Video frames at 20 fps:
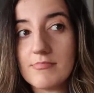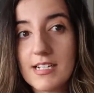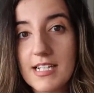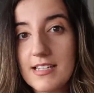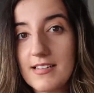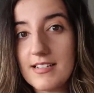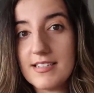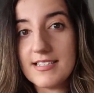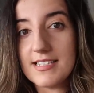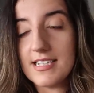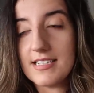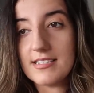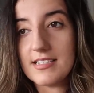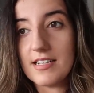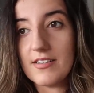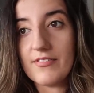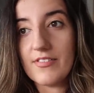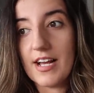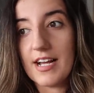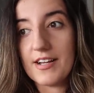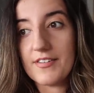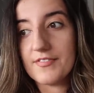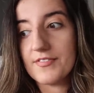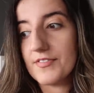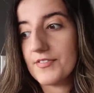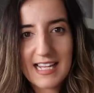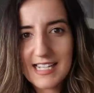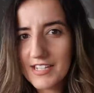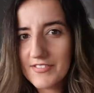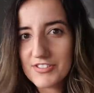in the season of life.
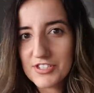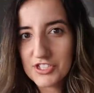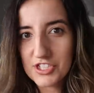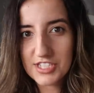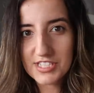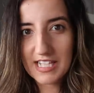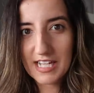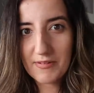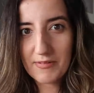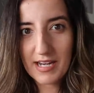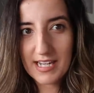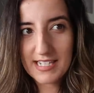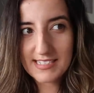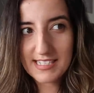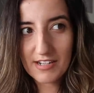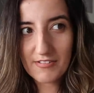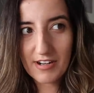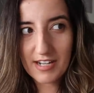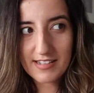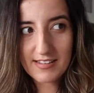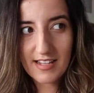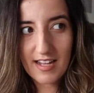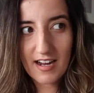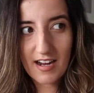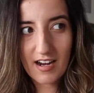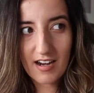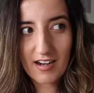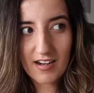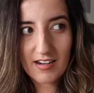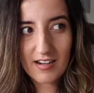And even just like what I said right
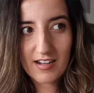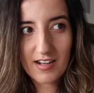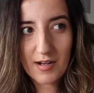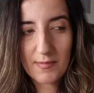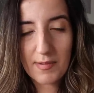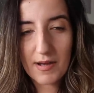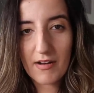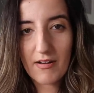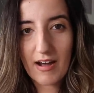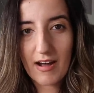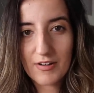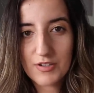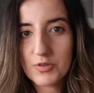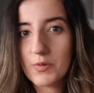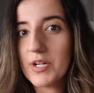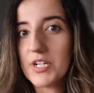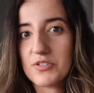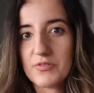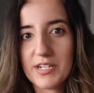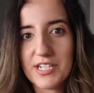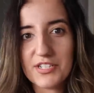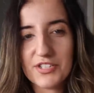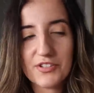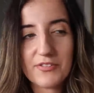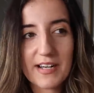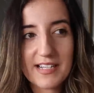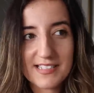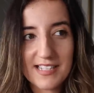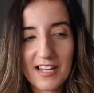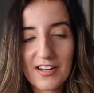there about how 2022
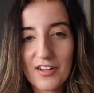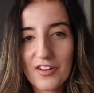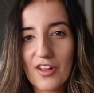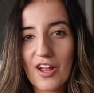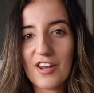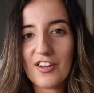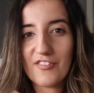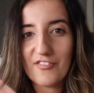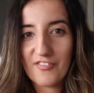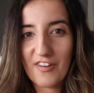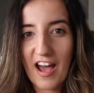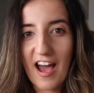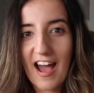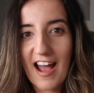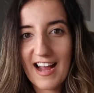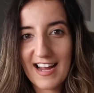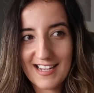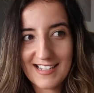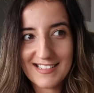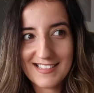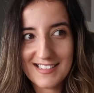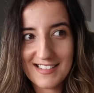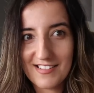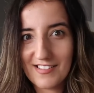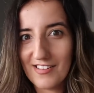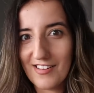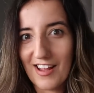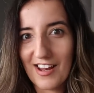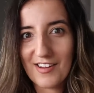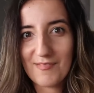has had a lot of highs and
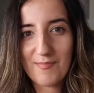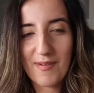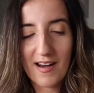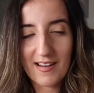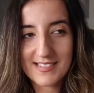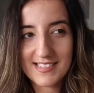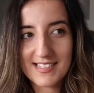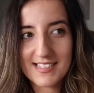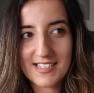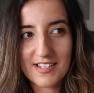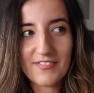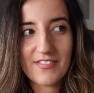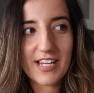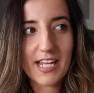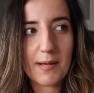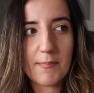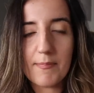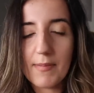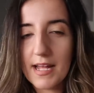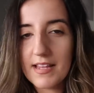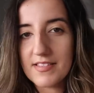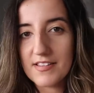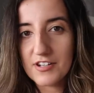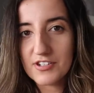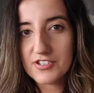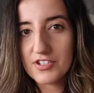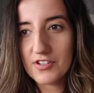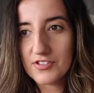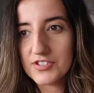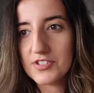a lot of positivity, but
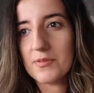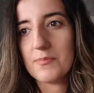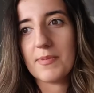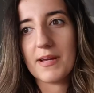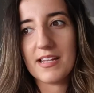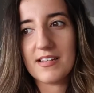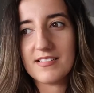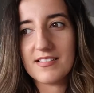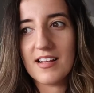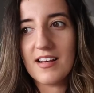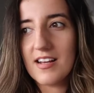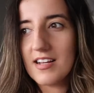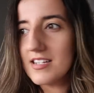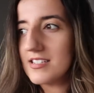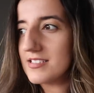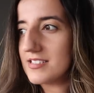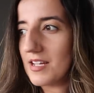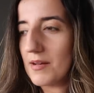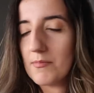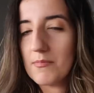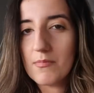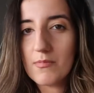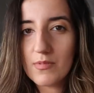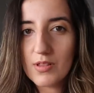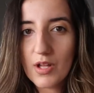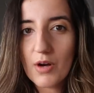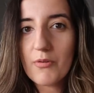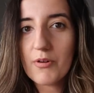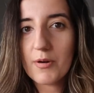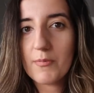there's also been some
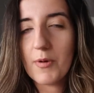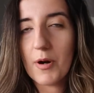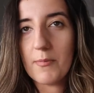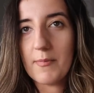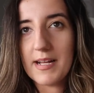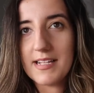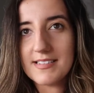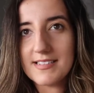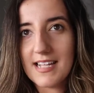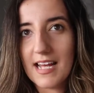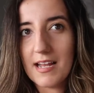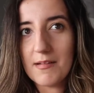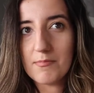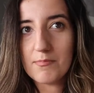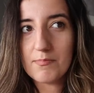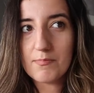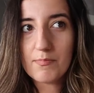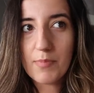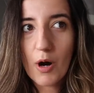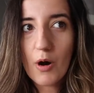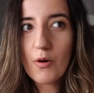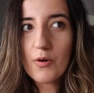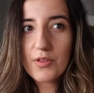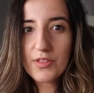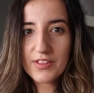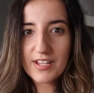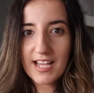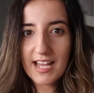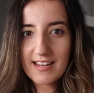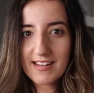lower moments and
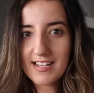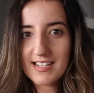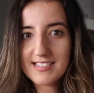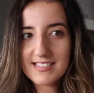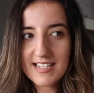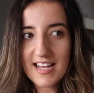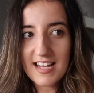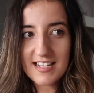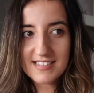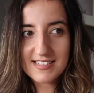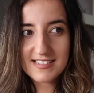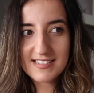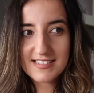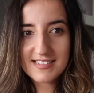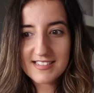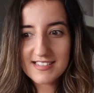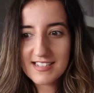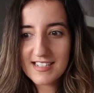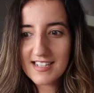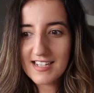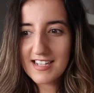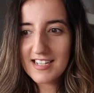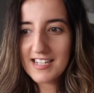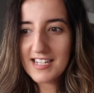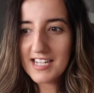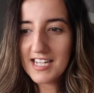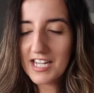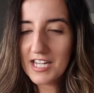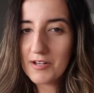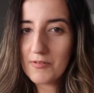both can exist
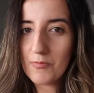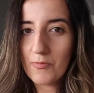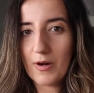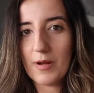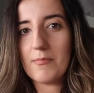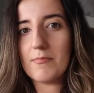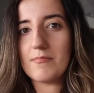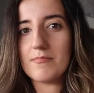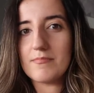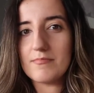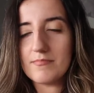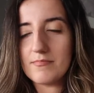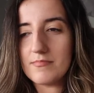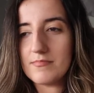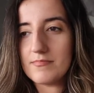in one